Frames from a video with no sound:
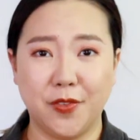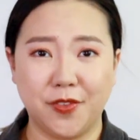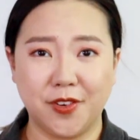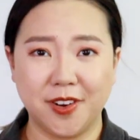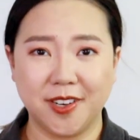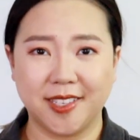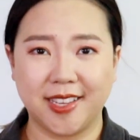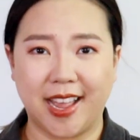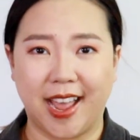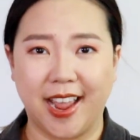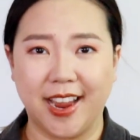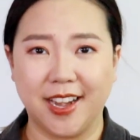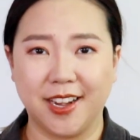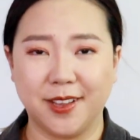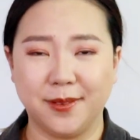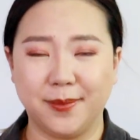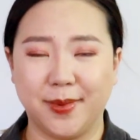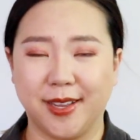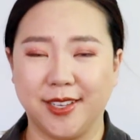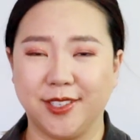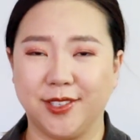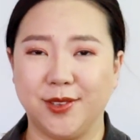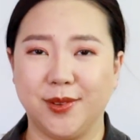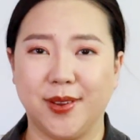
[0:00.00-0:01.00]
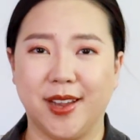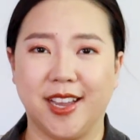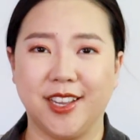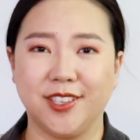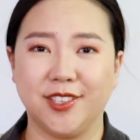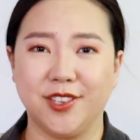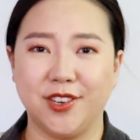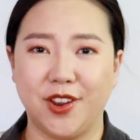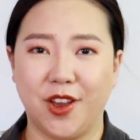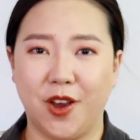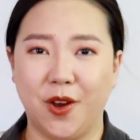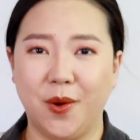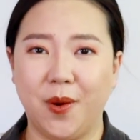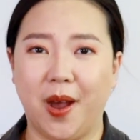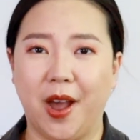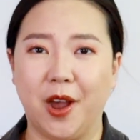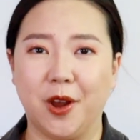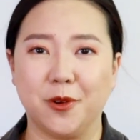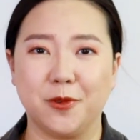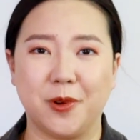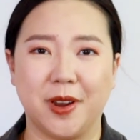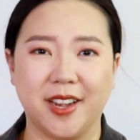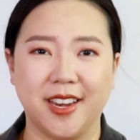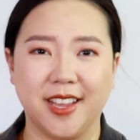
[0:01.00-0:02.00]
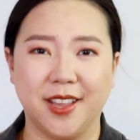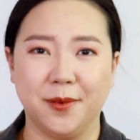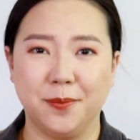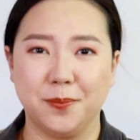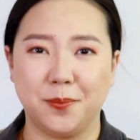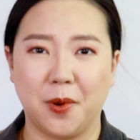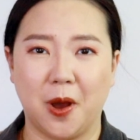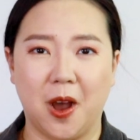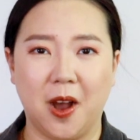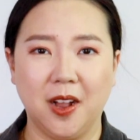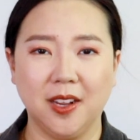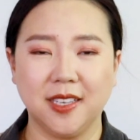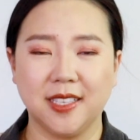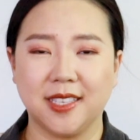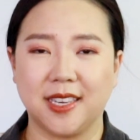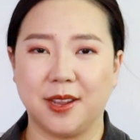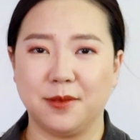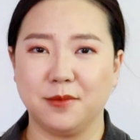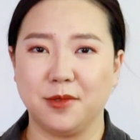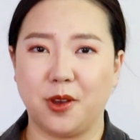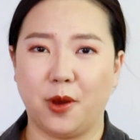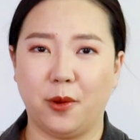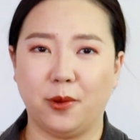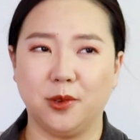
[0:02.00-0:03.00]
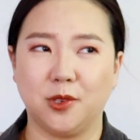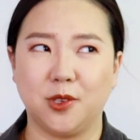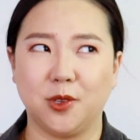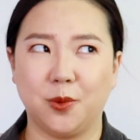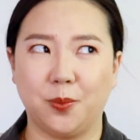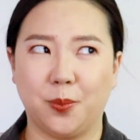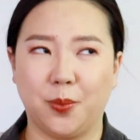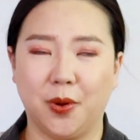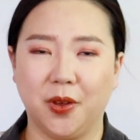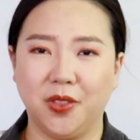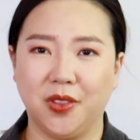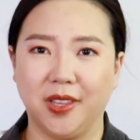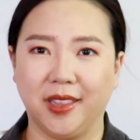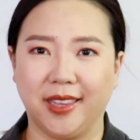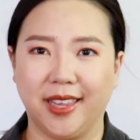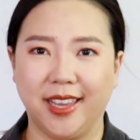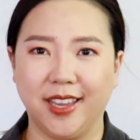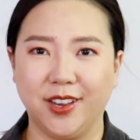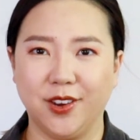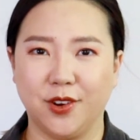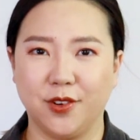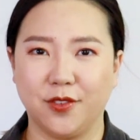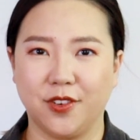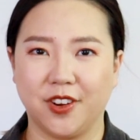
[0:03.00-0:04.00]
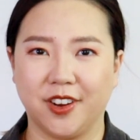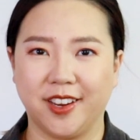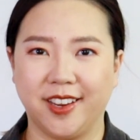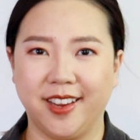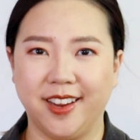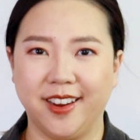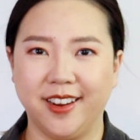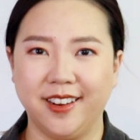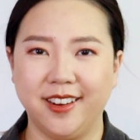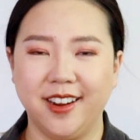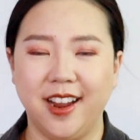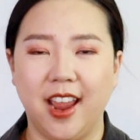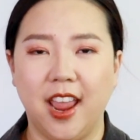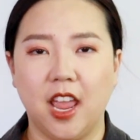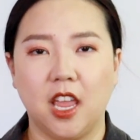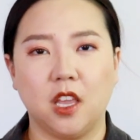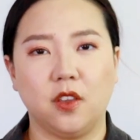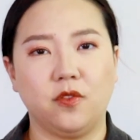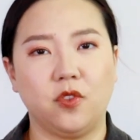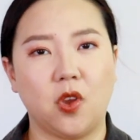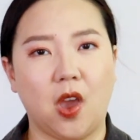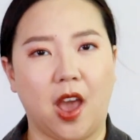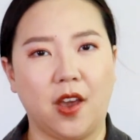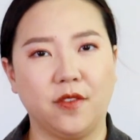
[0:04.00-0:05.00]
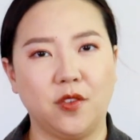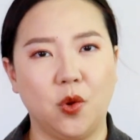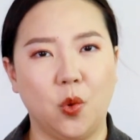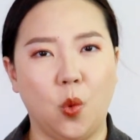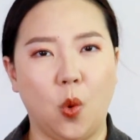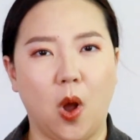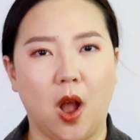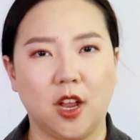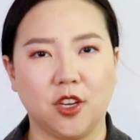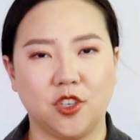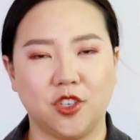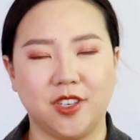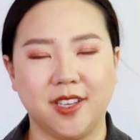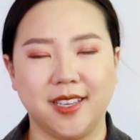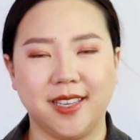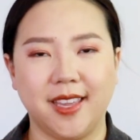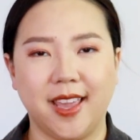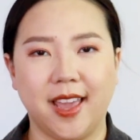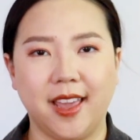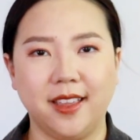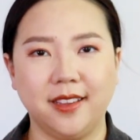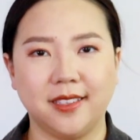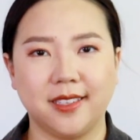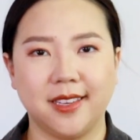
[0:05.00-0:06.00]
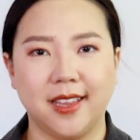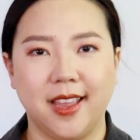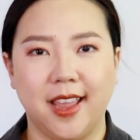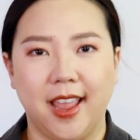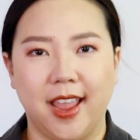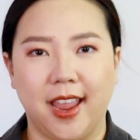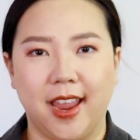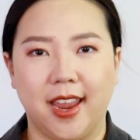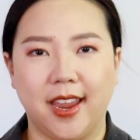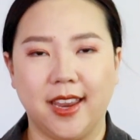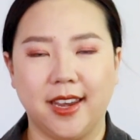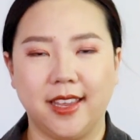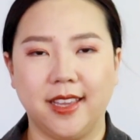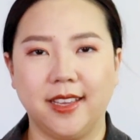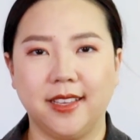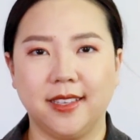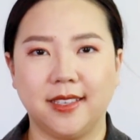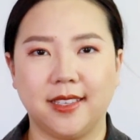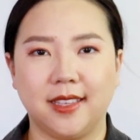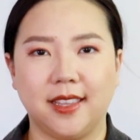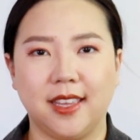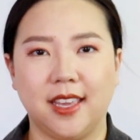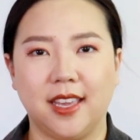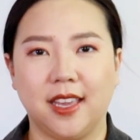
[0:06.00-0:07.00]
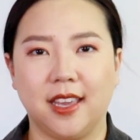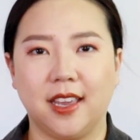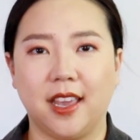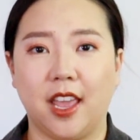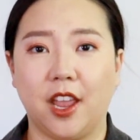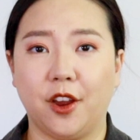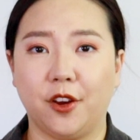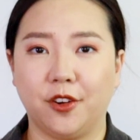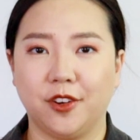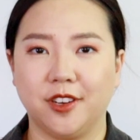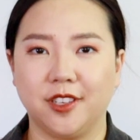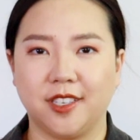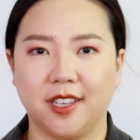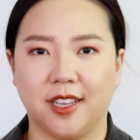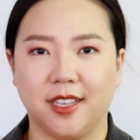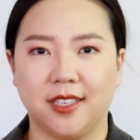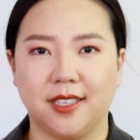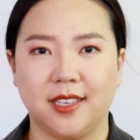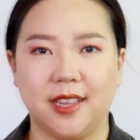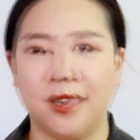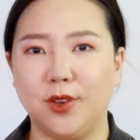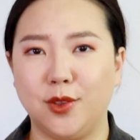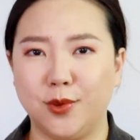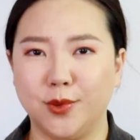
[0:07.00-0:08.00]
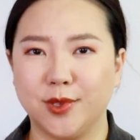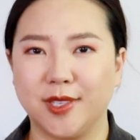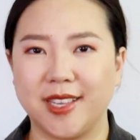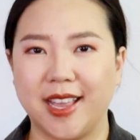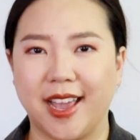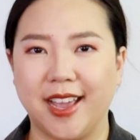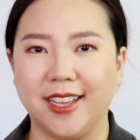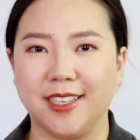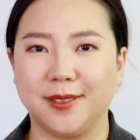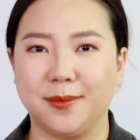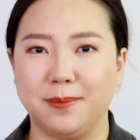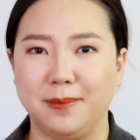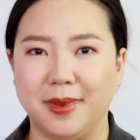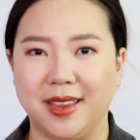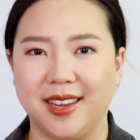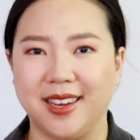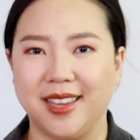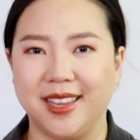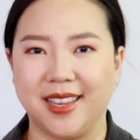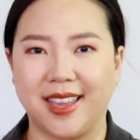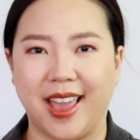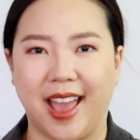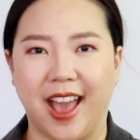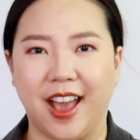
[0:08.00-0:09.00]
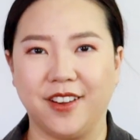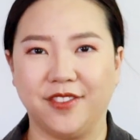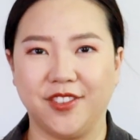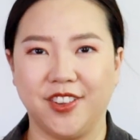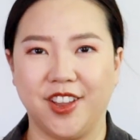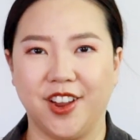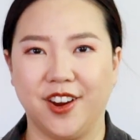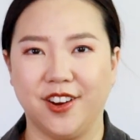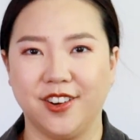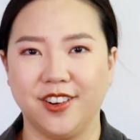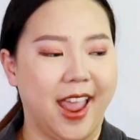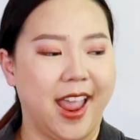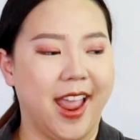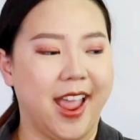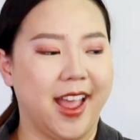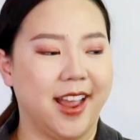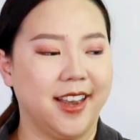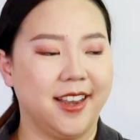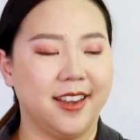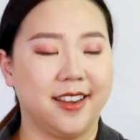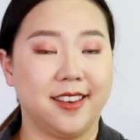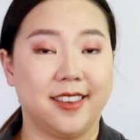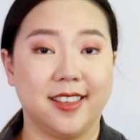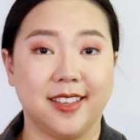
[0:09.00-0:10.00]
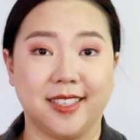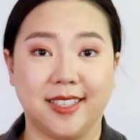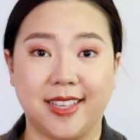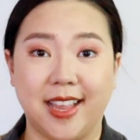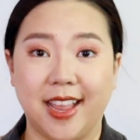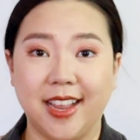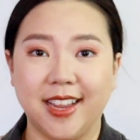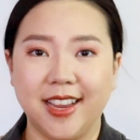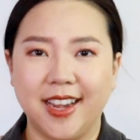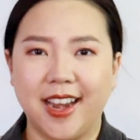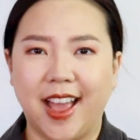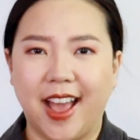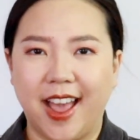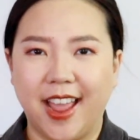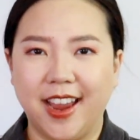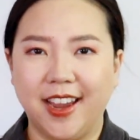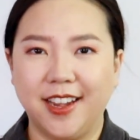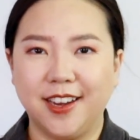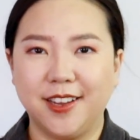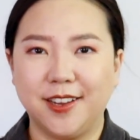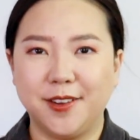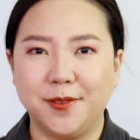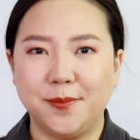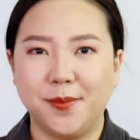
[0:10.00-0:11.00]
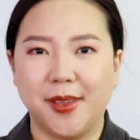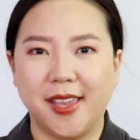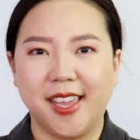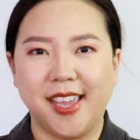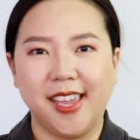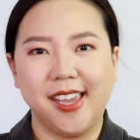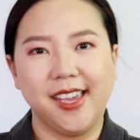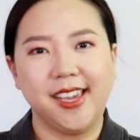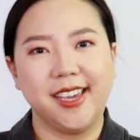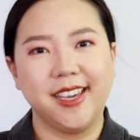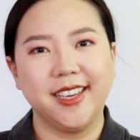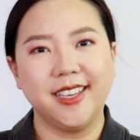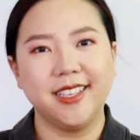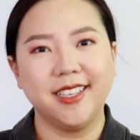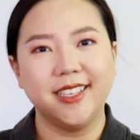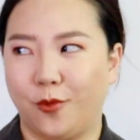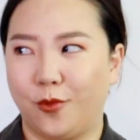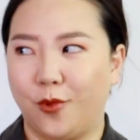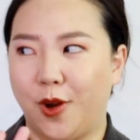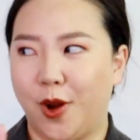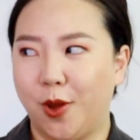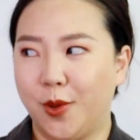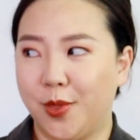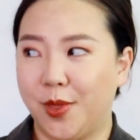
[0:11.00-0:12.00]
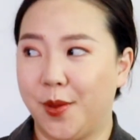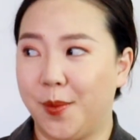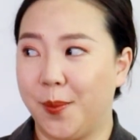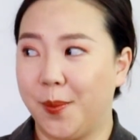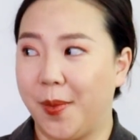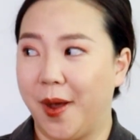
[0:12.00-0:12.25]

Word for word: first item, as you guys know, I already unboxed. I'm going to put the link over here if you haven't watched it yet. It is the iridescent new size mini caviar. And the second item is roll them